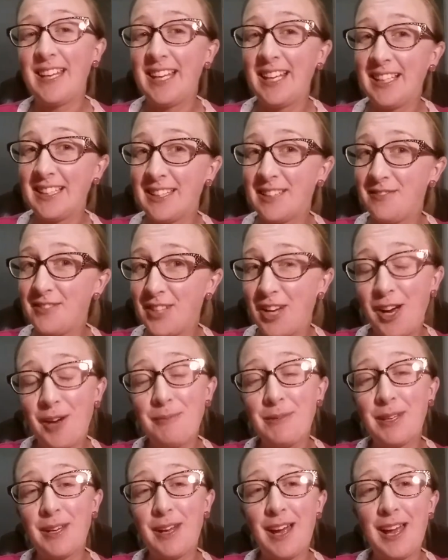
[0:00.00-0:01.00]
the length of
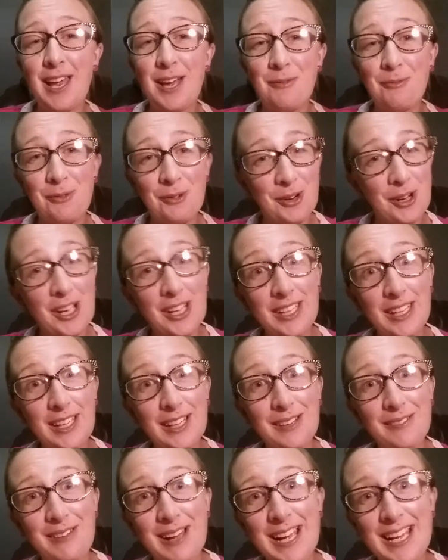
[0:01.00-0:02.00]
time that I am
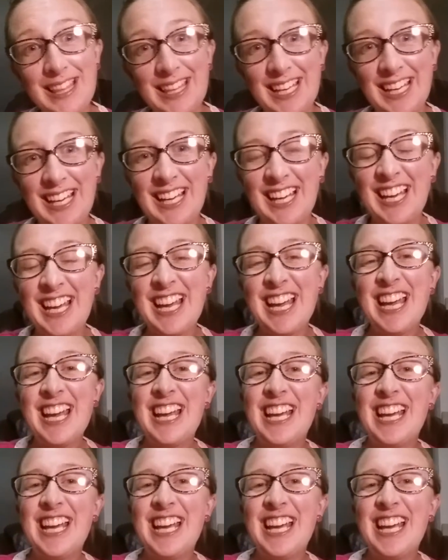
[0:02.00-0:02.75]
working away there